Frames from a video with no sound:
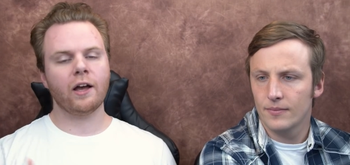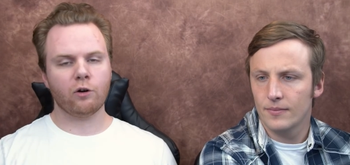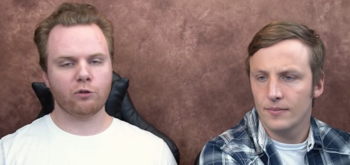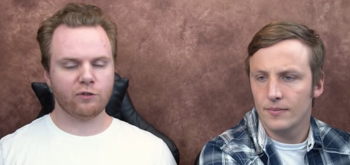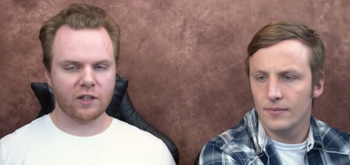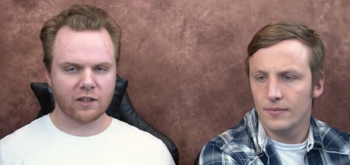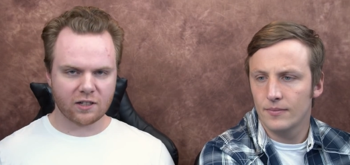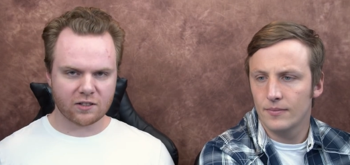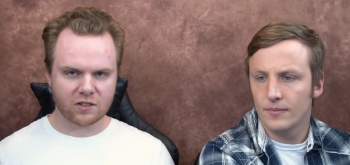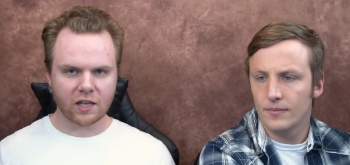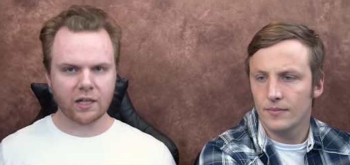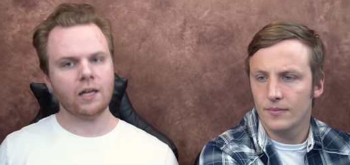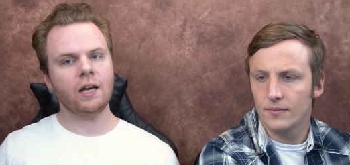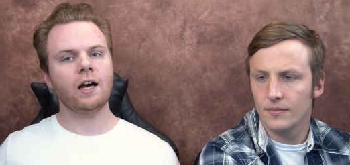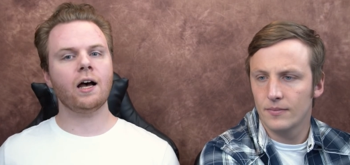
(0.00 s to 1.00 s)
Speaker 1: outfit that is
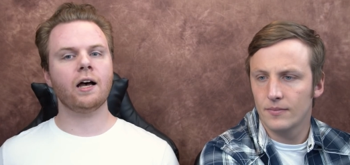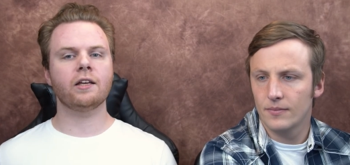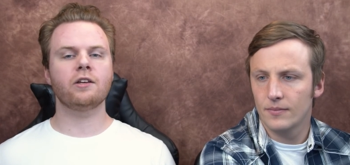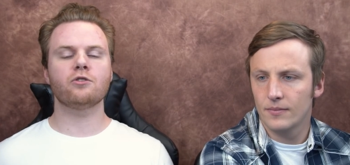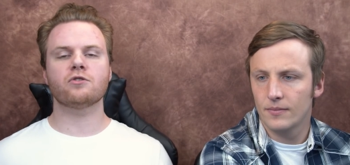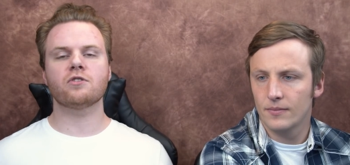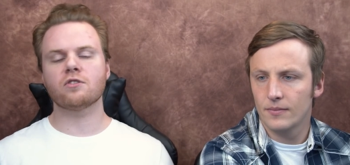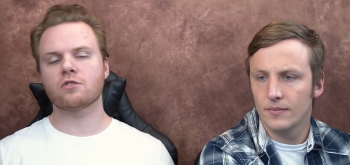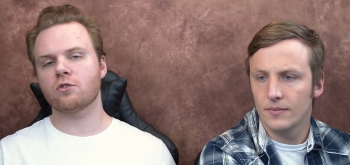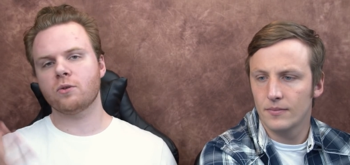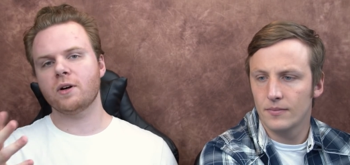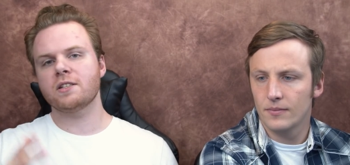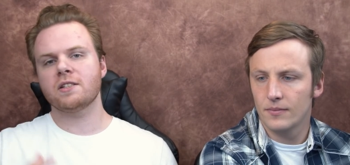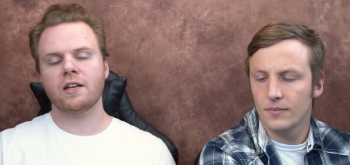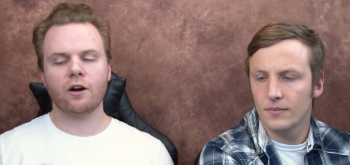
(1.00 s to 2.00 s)
like ah here's this
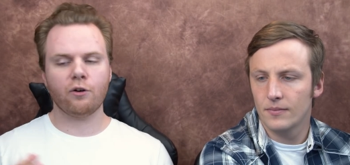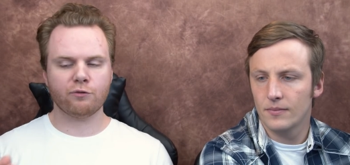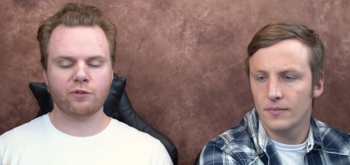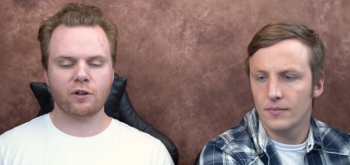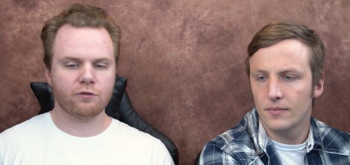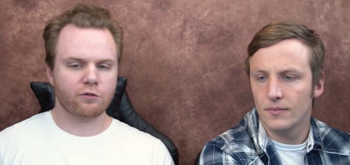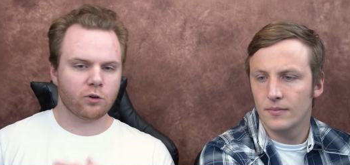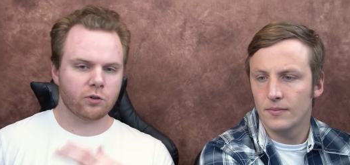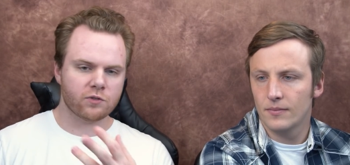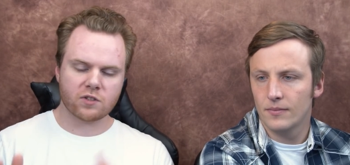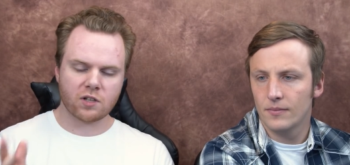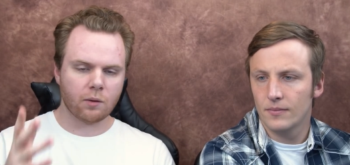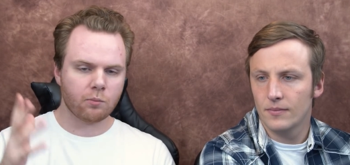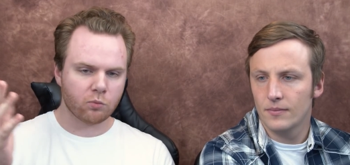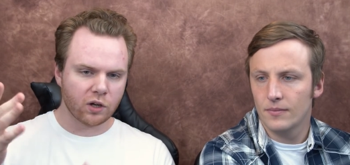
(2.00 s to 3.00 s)
crazy outfit for
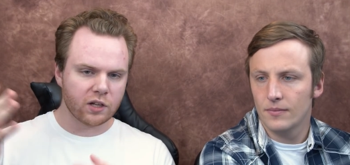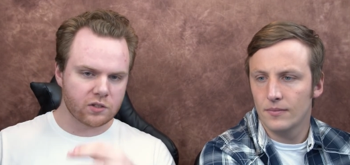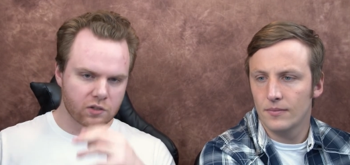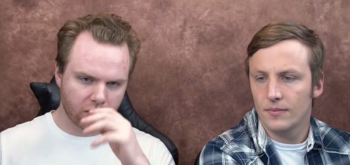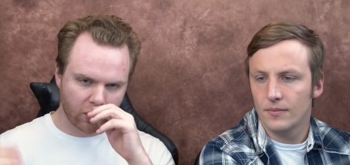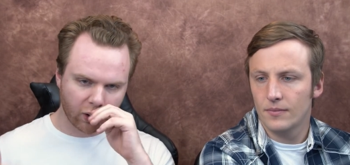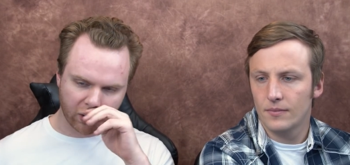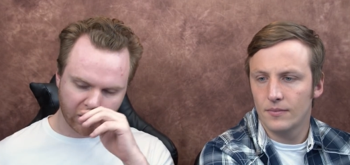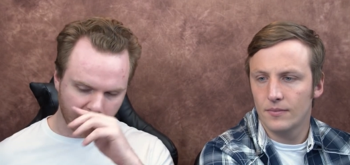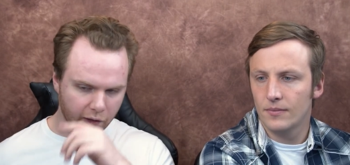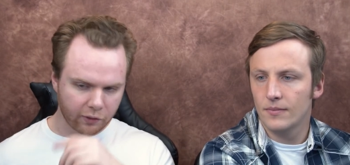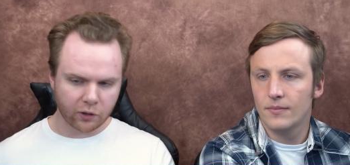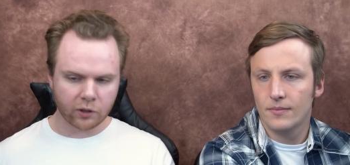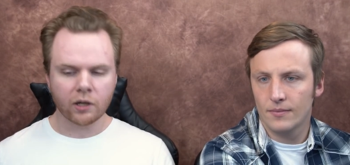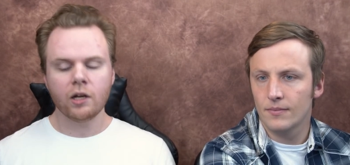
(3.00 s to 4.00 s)
some reason or
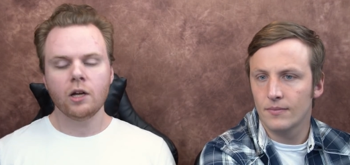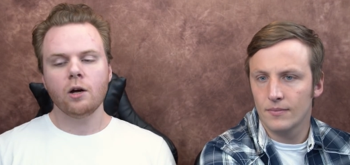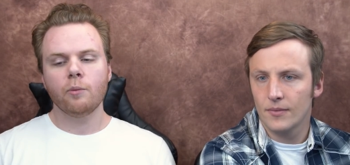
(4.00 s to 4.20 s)
other.